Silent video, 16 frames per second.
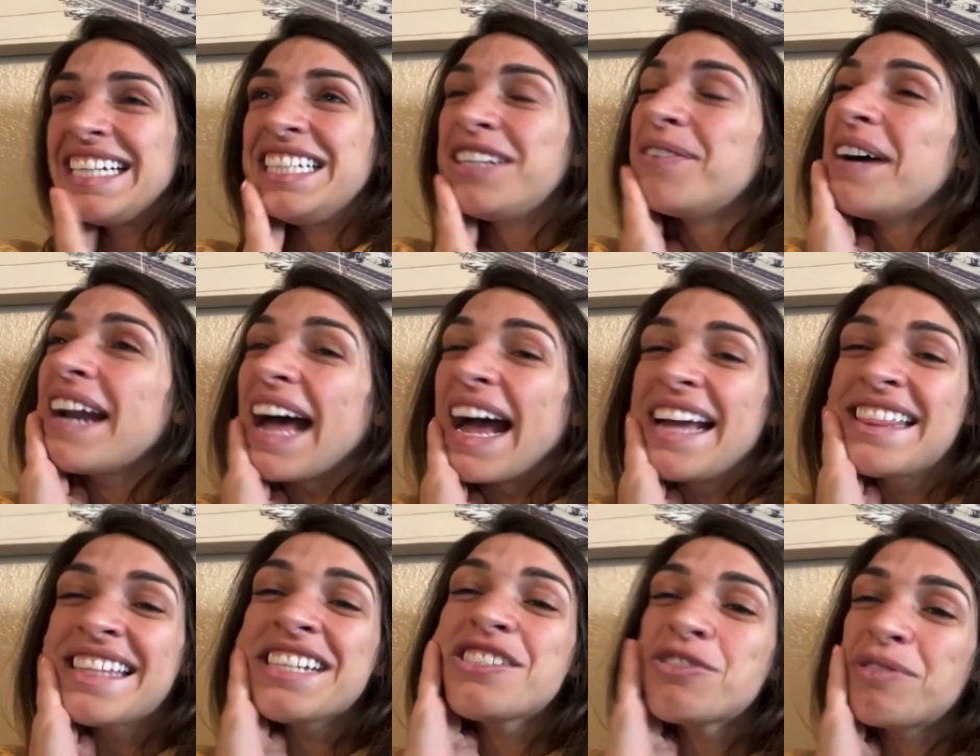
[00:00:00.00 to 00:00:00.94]
you know what? I
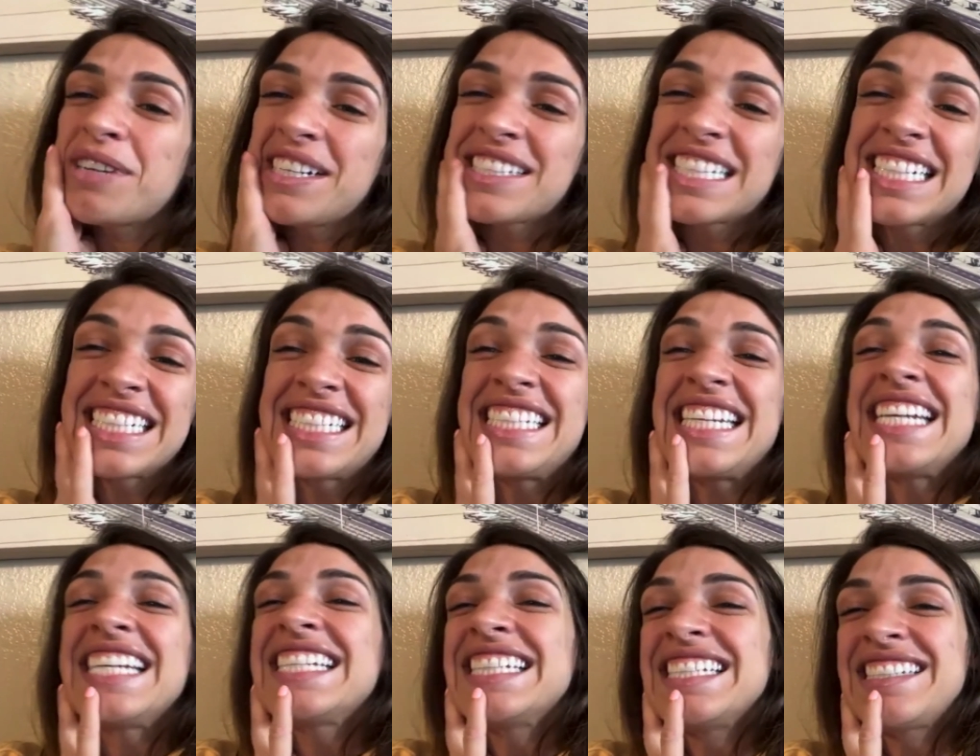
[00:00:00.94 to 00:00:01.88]
think Joanna's going to
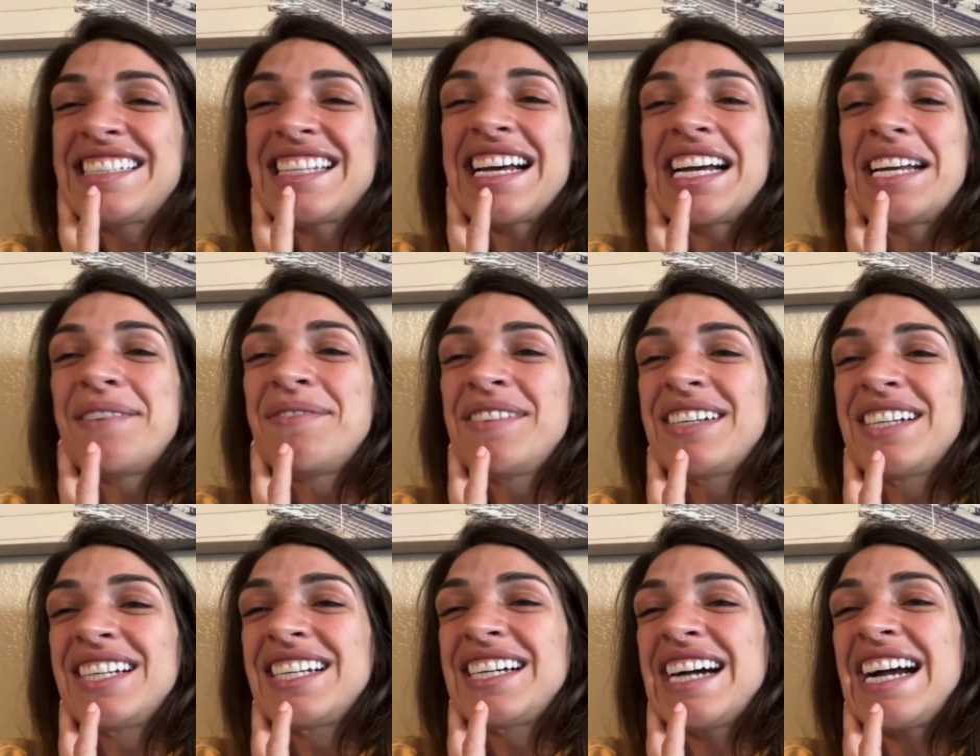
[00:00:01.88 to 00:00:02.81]
take it this time. You
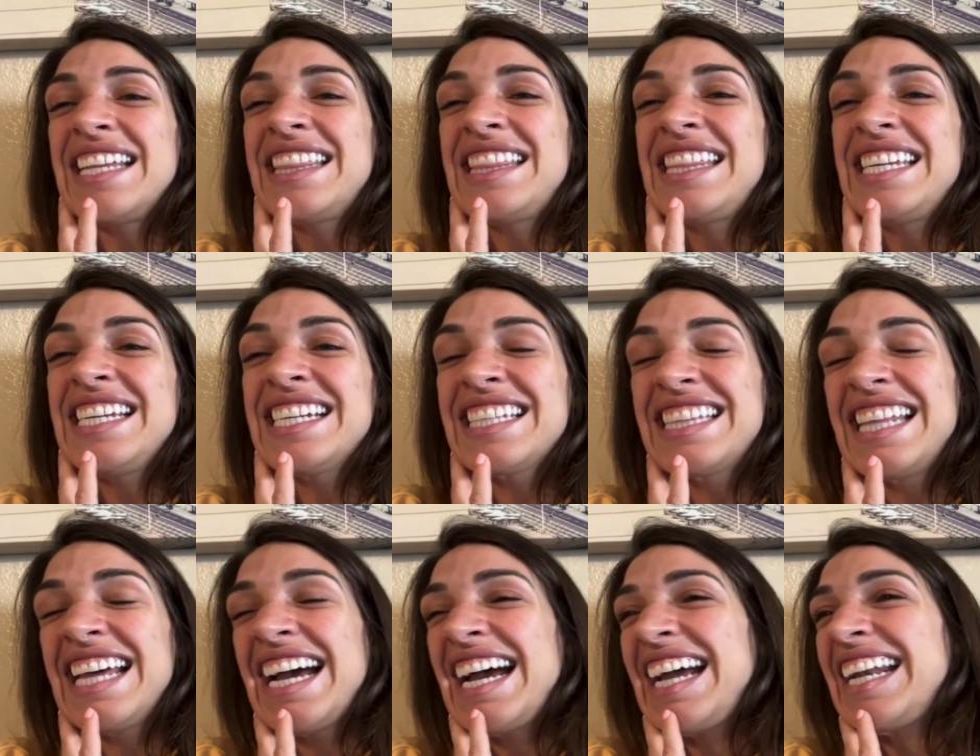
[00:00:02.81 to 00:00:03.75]
know, I think
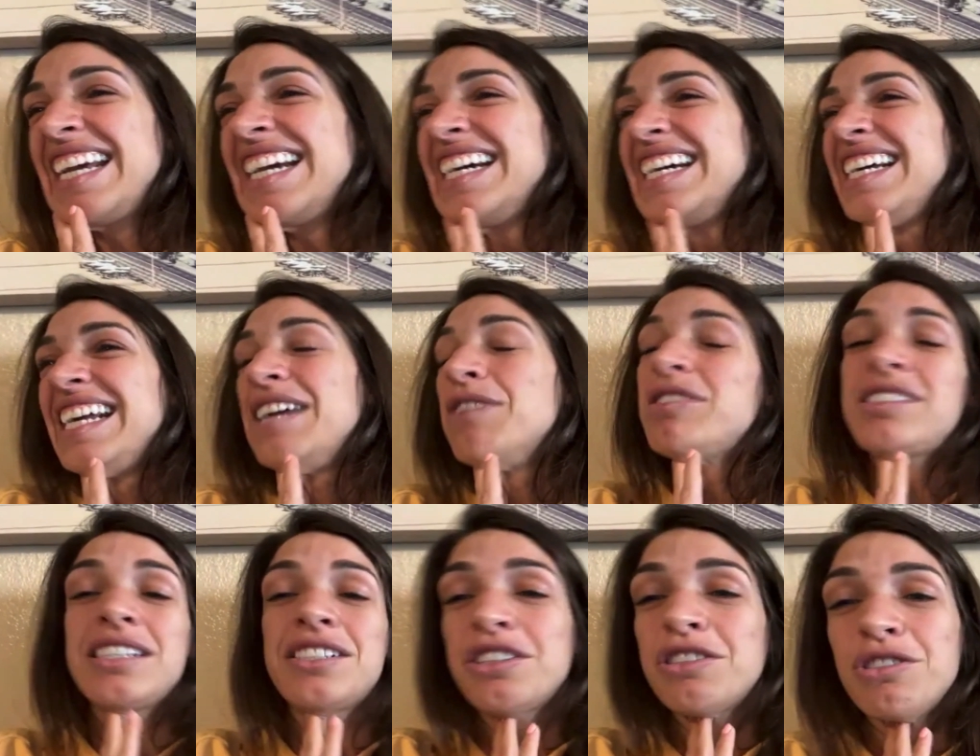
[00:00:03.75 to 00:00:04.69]
that it was
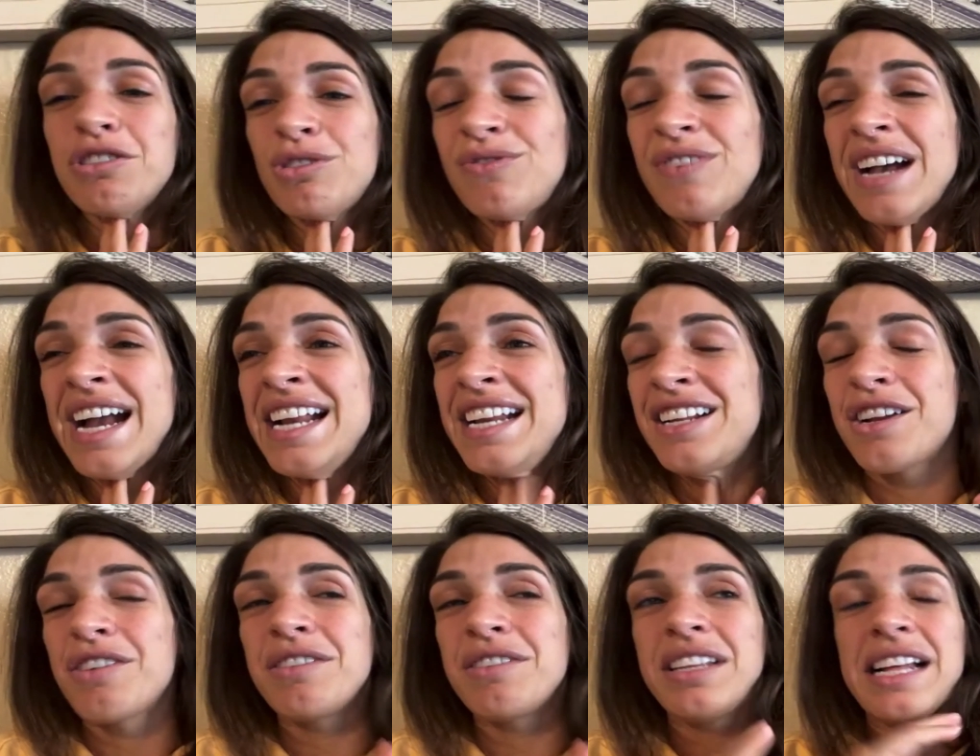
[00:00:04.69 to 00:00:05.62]
such a close fight, you
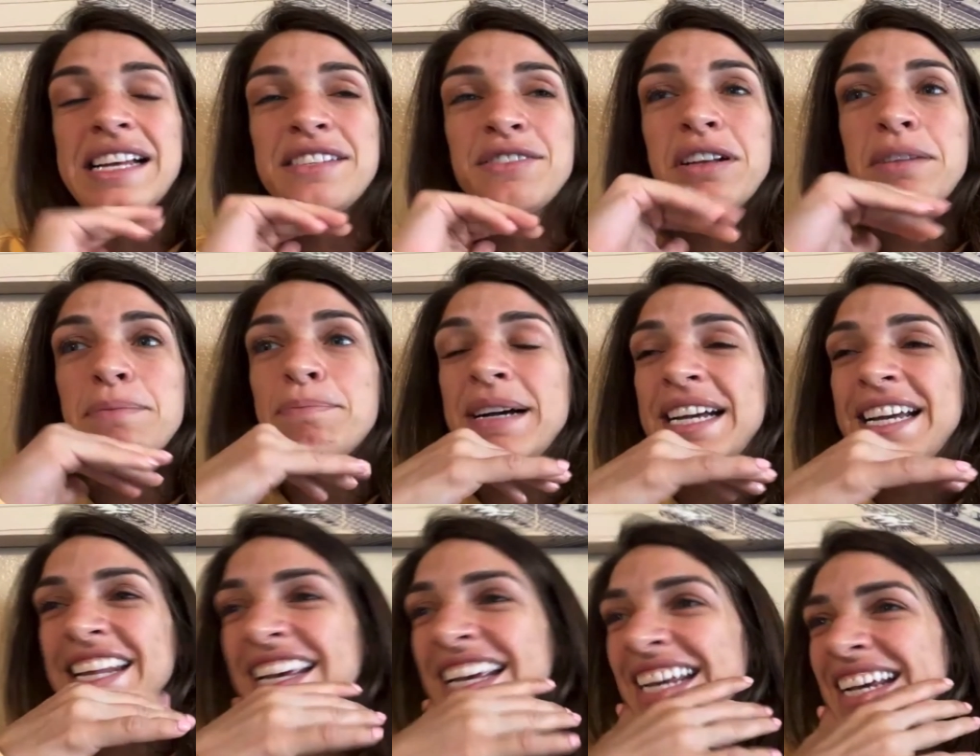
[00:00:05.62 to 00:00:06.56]
know, the last one, but
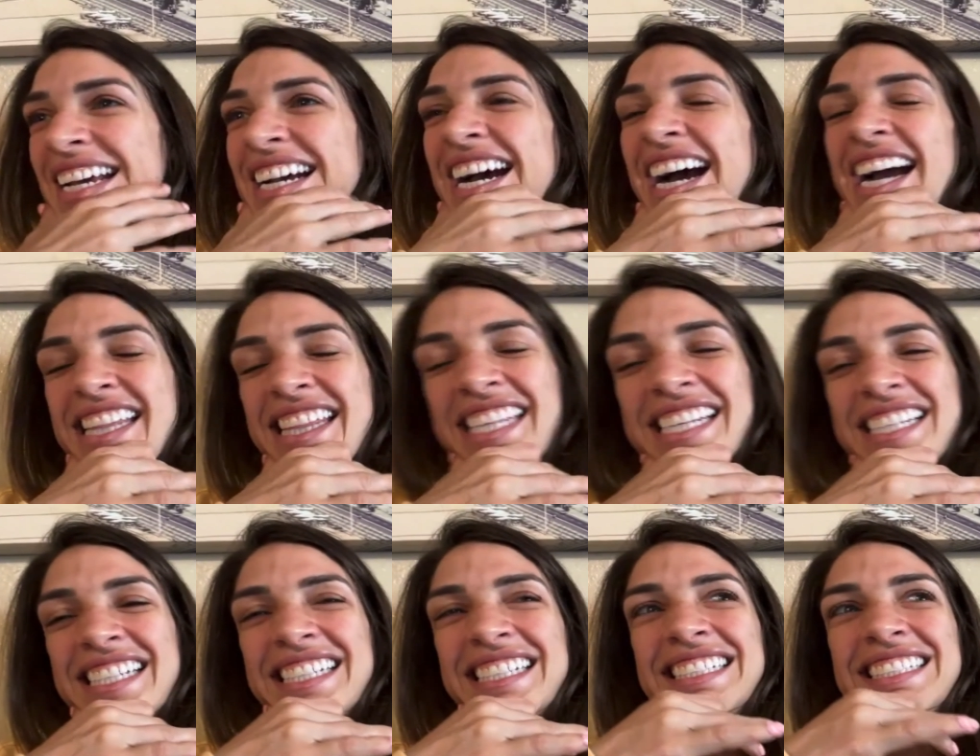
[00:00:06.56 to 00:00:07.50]
I
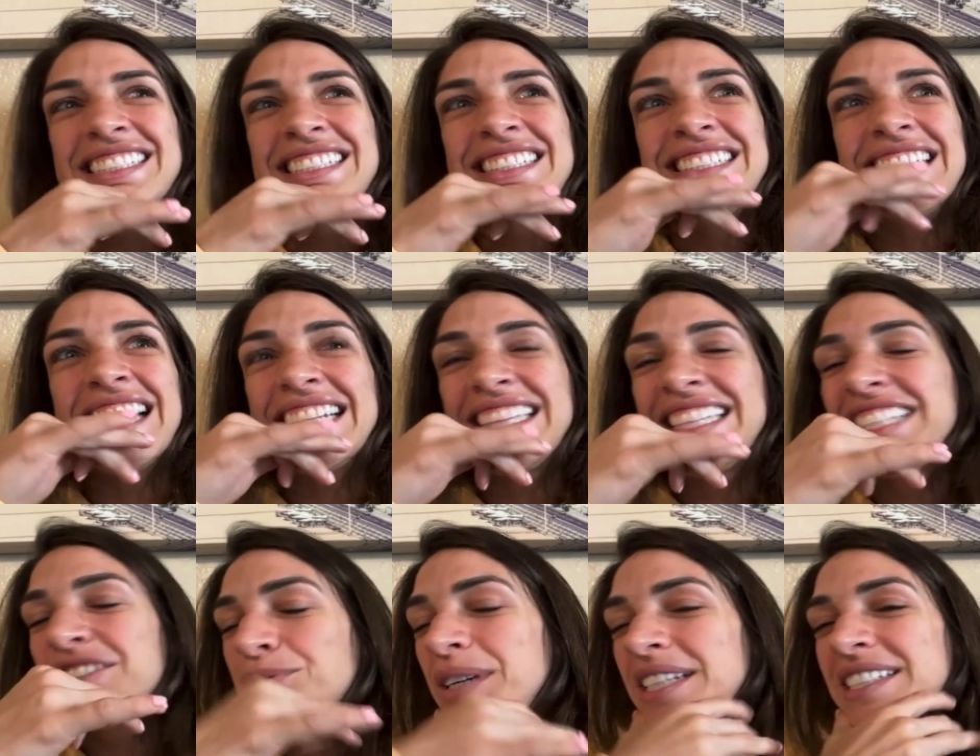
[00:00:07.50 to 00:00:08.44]
think I
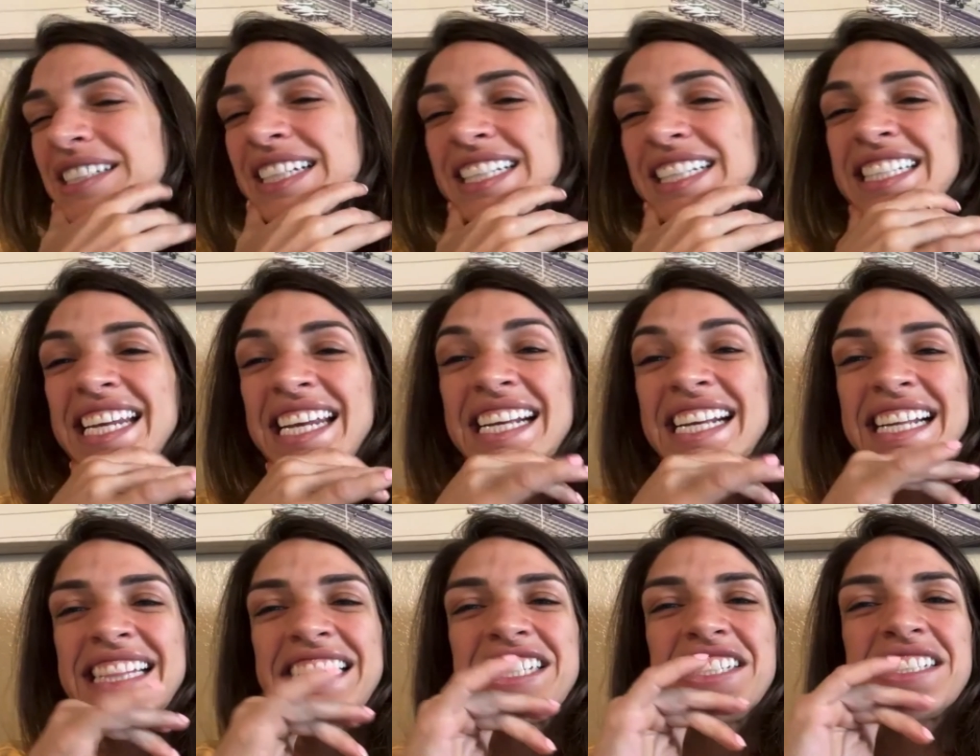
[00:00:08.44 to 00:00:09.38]
think Joanna's going to take it. I
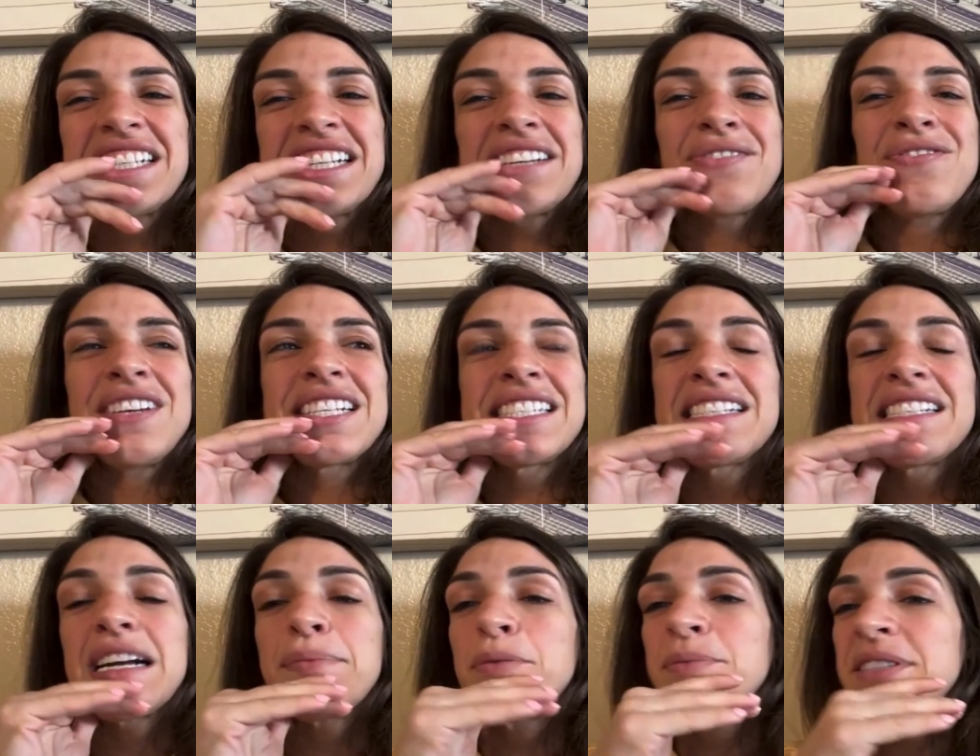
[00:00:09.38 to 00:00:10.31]
think she's going to fix a
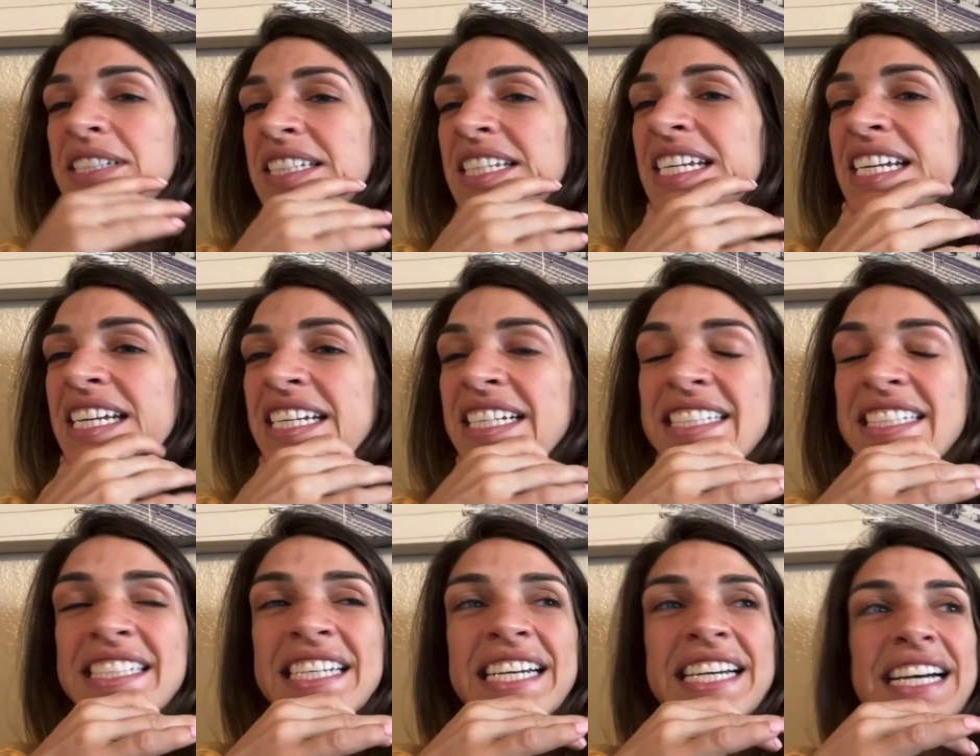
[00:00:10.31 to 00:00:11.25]
couple mistakes